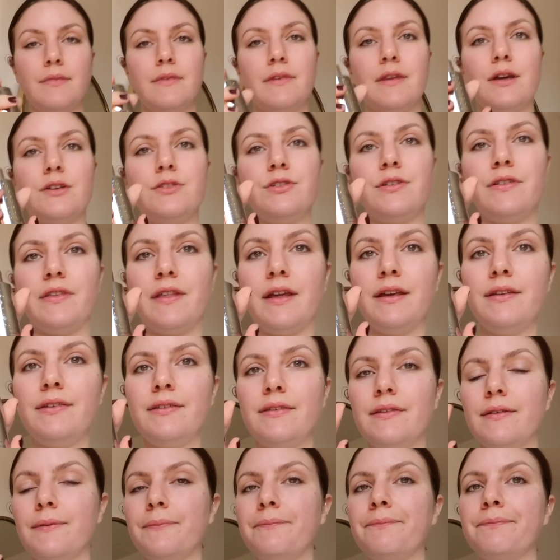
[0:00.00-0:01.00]
such as
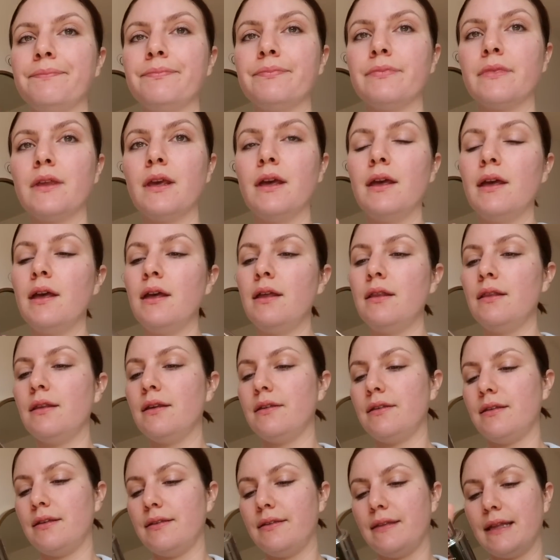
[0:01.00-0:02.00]
this.
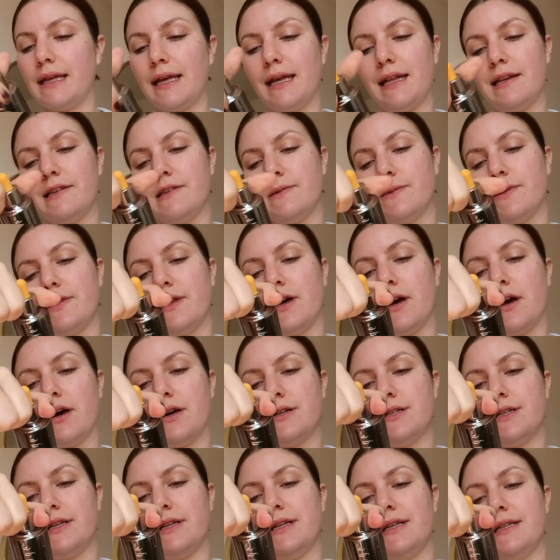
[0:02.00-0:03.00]
This is the Elizabeth
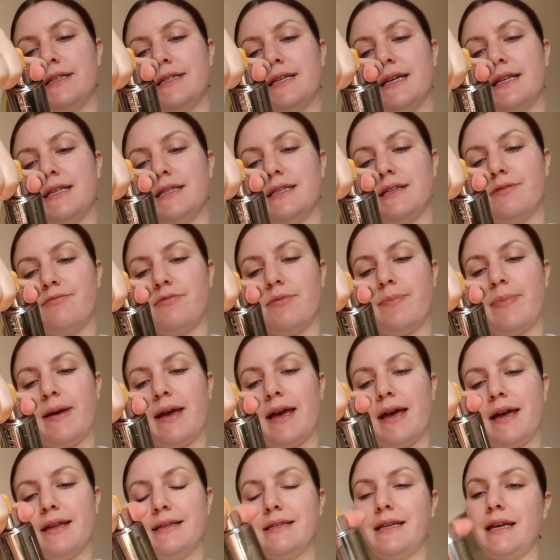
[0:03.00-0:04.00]
Arden Intensive
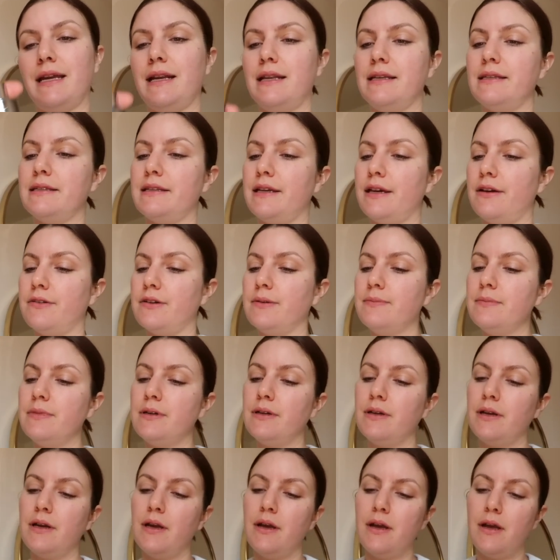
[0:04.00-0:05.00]
Repair Daily
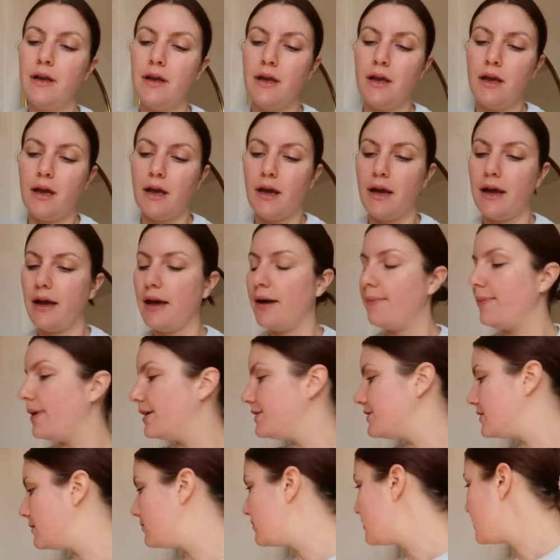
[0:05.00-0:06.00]
Serum.
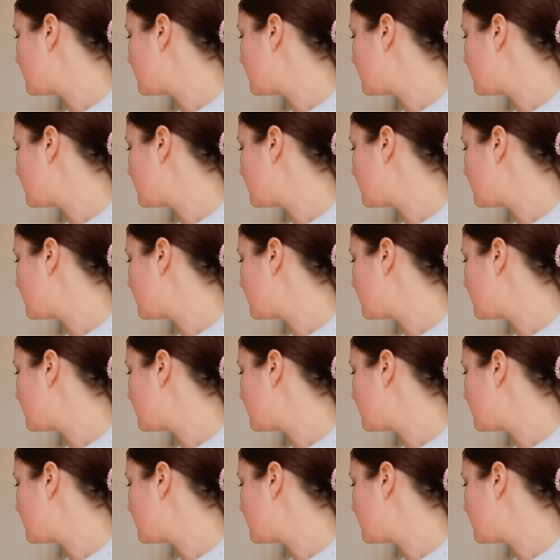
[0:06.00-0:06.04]
Actually, I'm